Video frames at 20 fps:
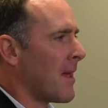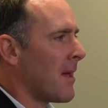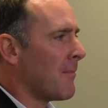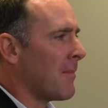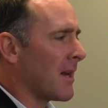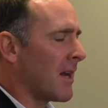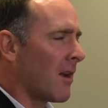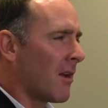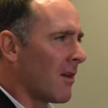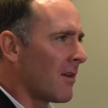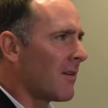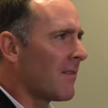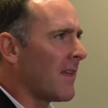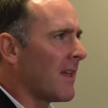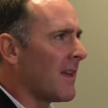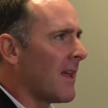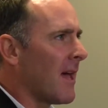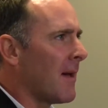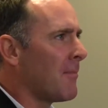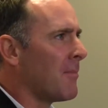but a lot of
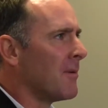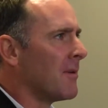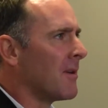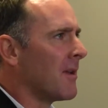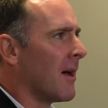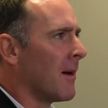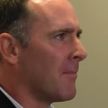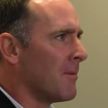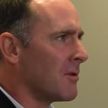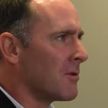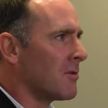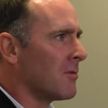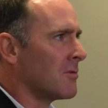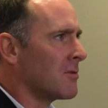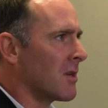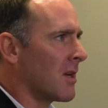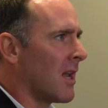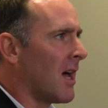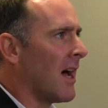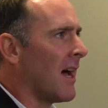that happened up until
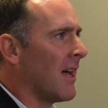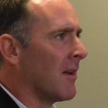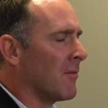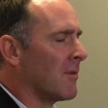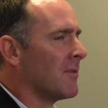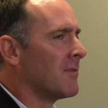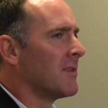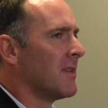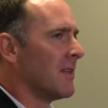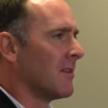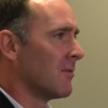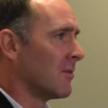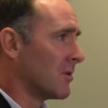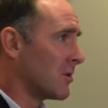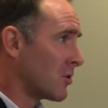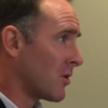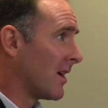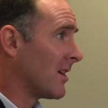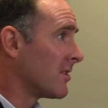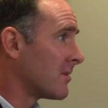July, and we've seen a
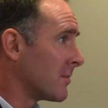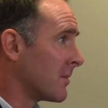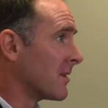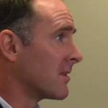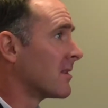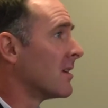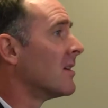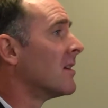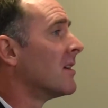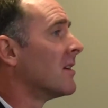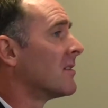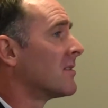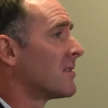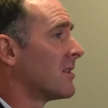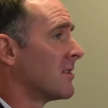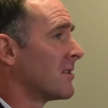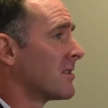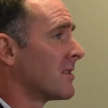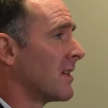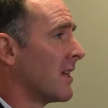retracement
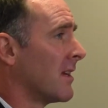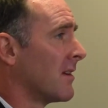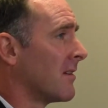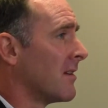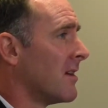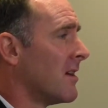since then.